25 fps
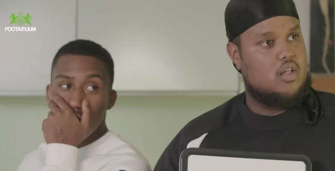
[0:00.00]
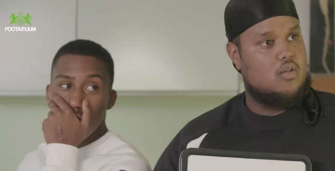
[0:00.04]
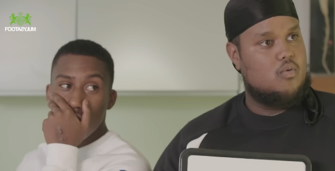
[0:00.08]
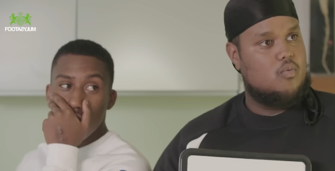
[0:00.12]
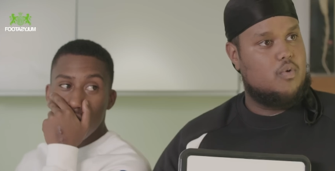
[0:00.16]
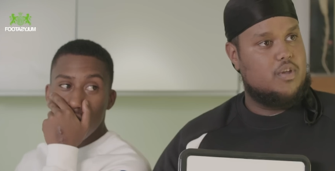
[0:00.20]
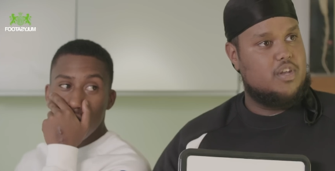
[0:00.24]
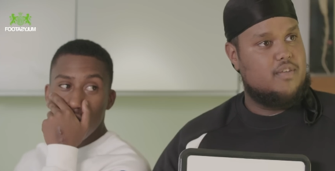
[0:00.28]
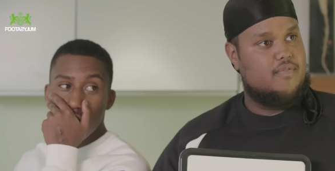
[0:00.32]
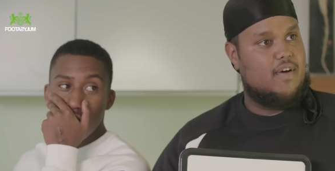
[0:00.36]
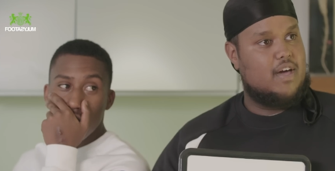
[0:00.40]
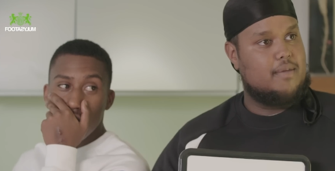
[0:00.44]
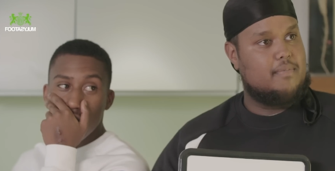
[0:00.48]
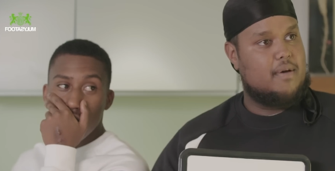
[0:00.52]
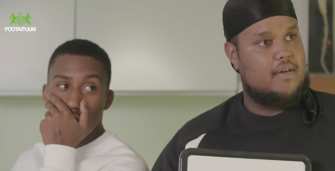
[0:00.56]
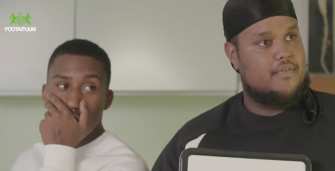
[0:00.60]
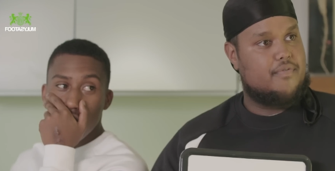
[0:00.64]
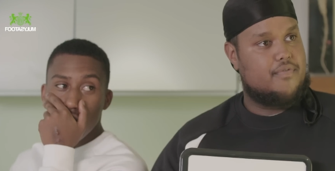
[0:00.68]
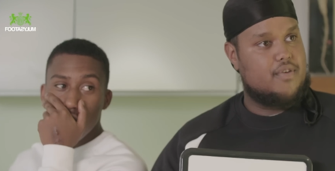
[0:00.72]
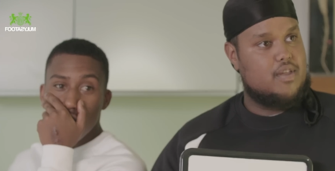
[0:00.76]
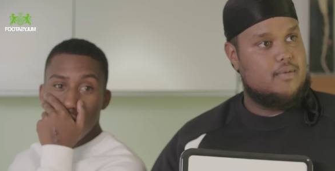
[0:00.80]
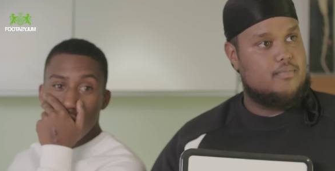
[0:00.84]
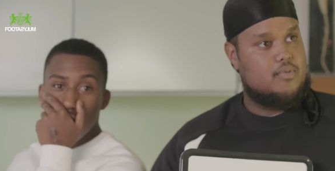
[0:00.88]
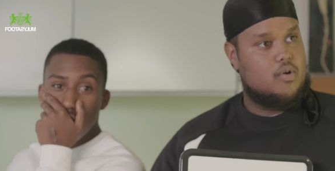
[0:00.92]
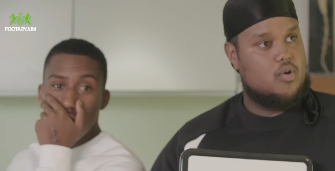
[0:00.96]
Speaker 1: One divided by
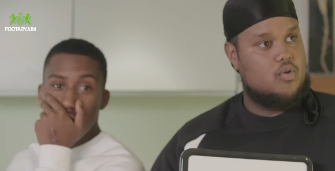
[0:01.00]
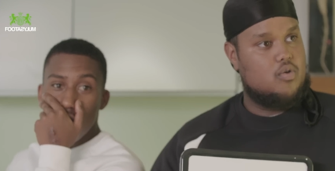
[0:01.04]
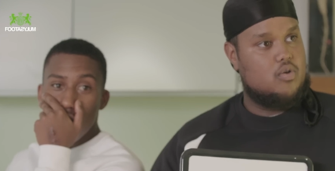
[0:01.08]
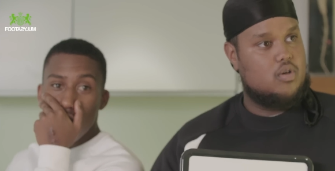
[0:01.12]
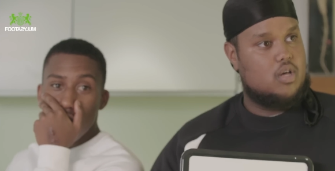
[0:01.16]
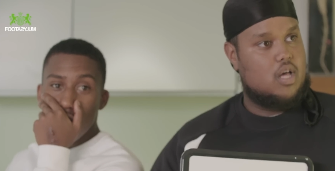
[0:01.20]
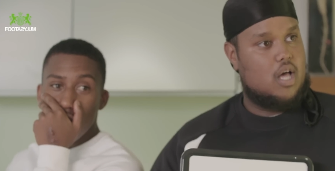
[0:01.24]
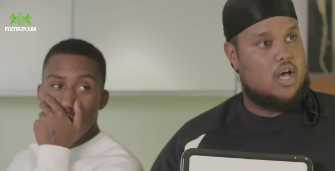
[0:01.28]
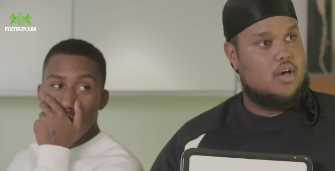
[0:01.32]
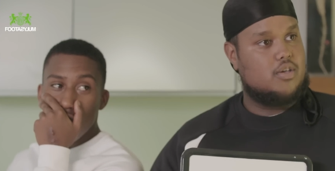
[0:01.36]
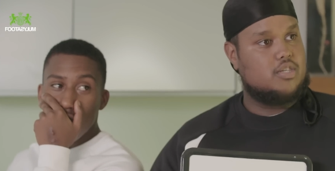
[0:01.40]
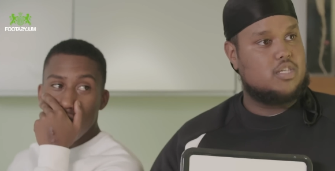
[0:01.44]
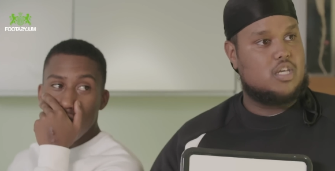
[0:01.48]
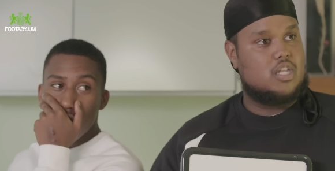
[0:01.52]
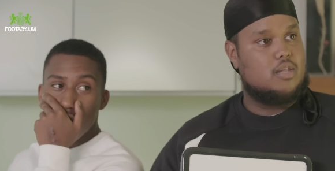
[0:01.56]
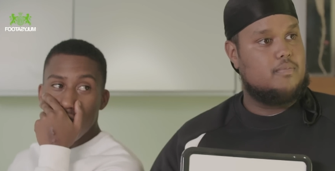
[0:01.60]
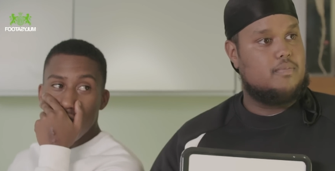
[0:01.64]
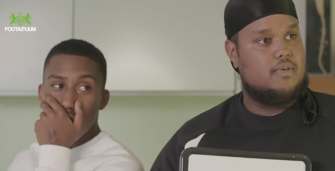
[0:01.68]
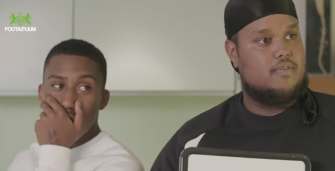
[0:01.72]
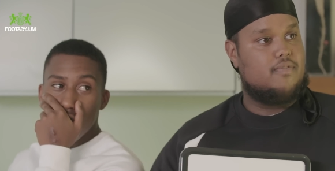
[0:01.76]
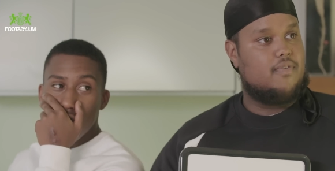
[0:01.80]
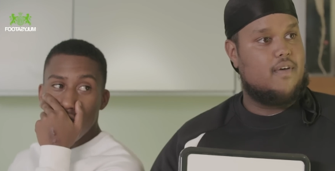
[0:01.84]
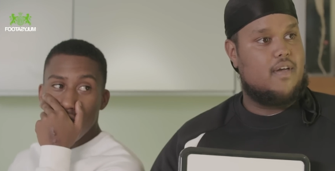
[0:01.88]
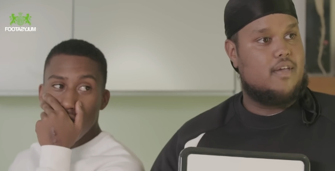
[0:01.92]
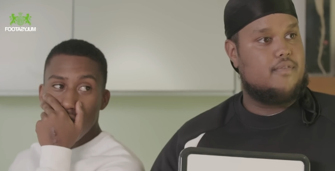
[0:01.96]
three, bro. How's it going to
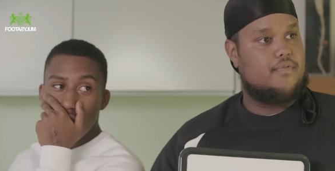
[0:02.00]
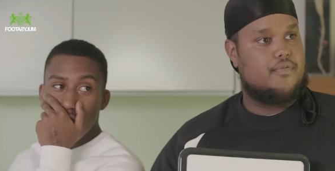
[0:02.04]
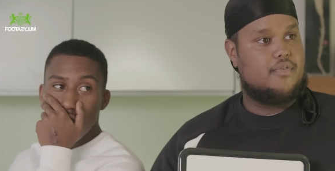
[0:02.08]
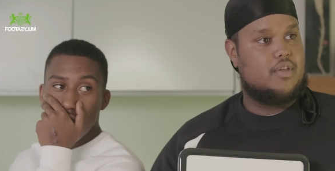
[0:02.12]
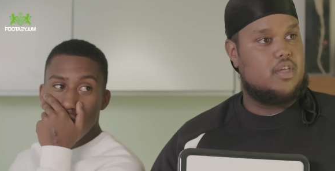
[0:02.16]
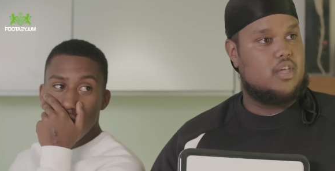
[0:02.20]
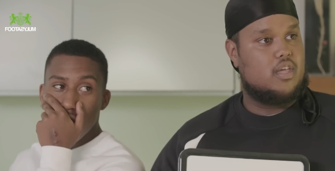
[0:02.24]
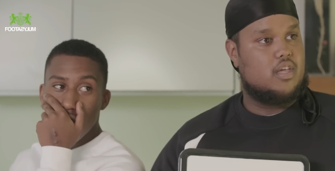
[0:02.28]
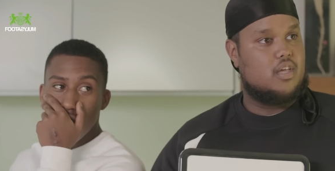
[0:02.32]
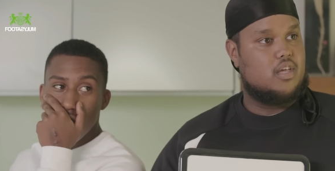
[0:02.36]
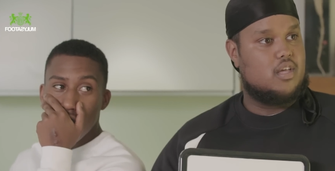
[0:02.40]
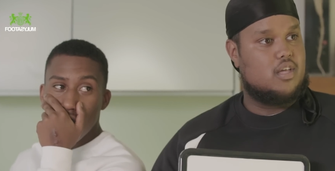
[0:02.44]
be 33?